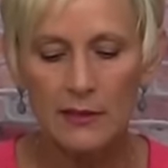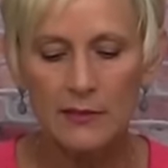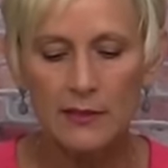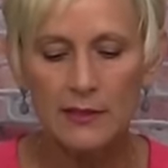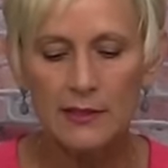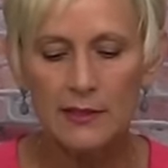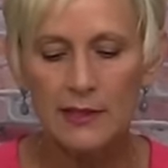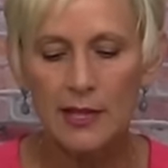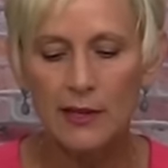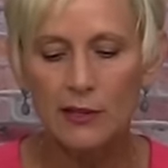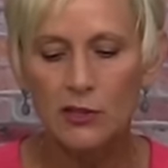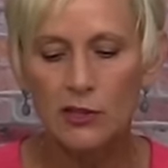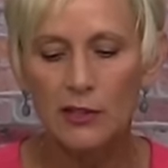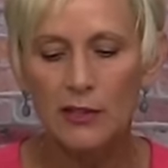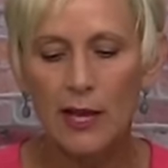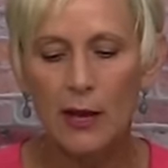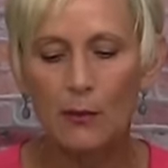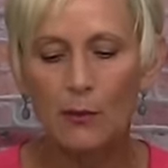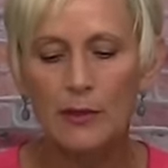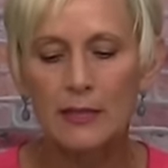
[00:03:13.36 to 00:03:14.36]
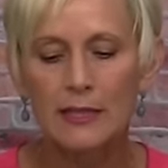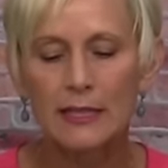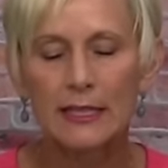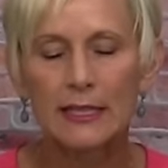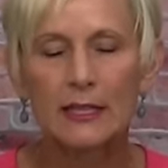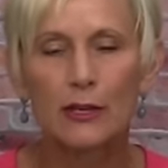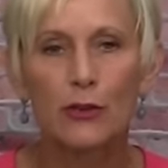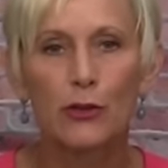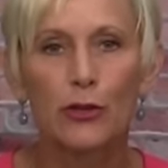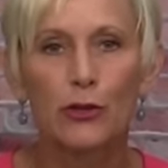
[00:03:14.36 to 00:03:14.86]
the section that was
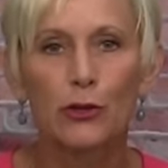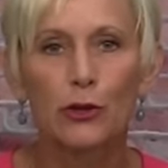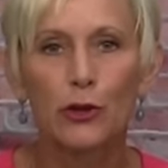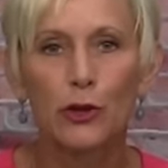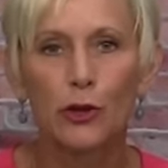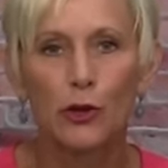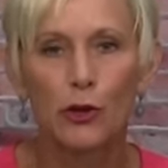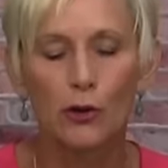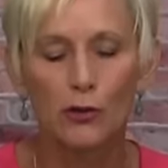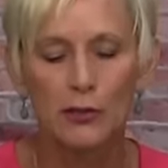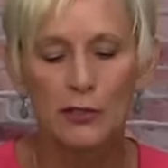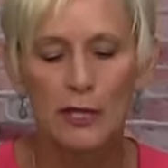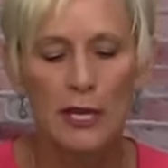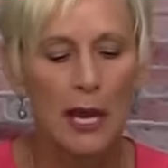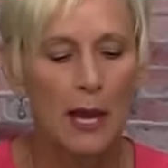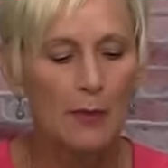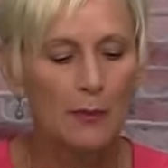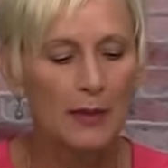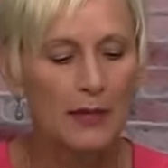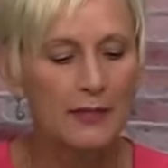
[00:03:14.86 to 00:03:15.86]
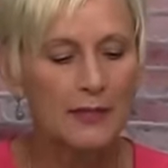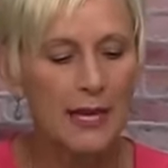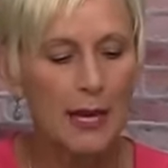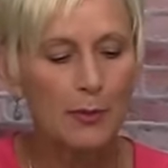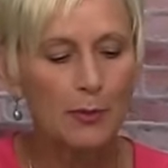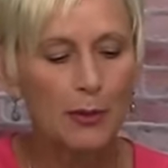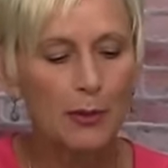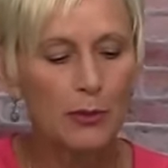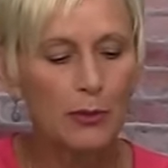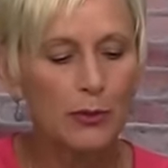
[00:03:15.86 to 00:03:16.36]
in thirds because I
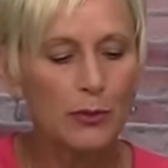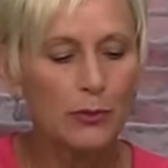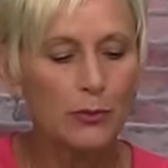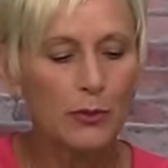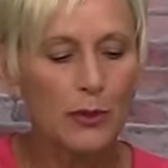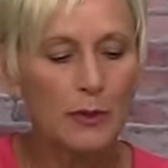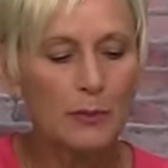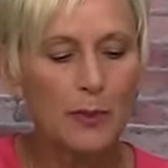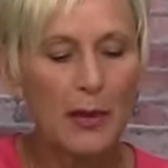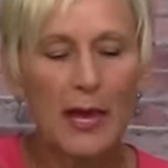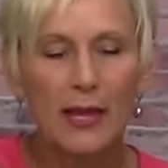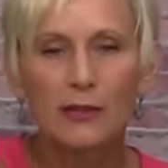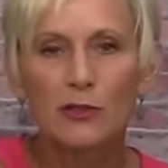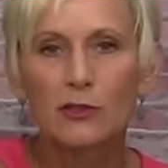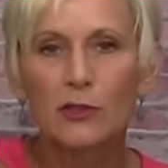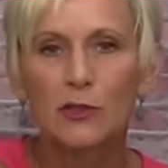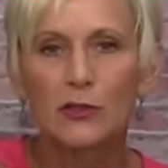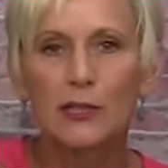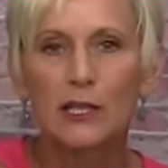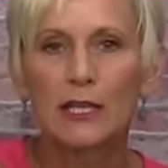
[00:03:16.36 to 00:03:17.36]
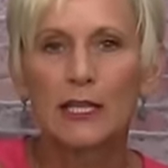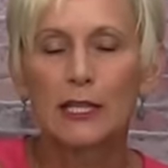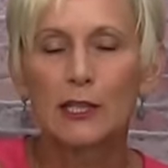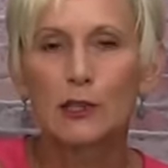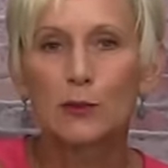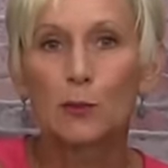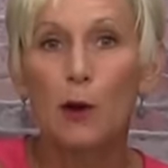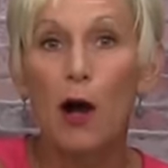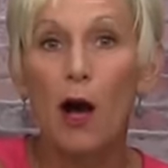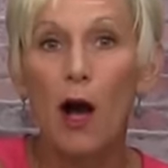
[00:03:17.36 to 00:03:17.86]
put three pencils in
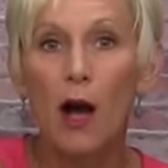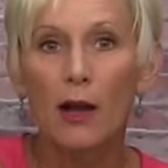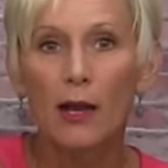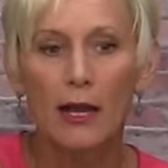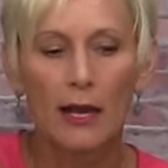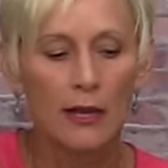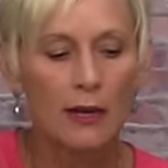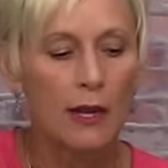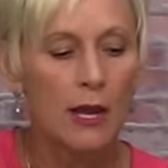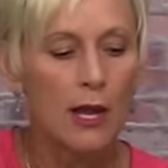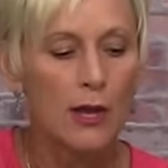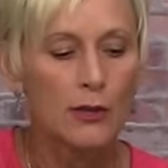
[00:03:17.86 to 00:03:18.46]
each pocket.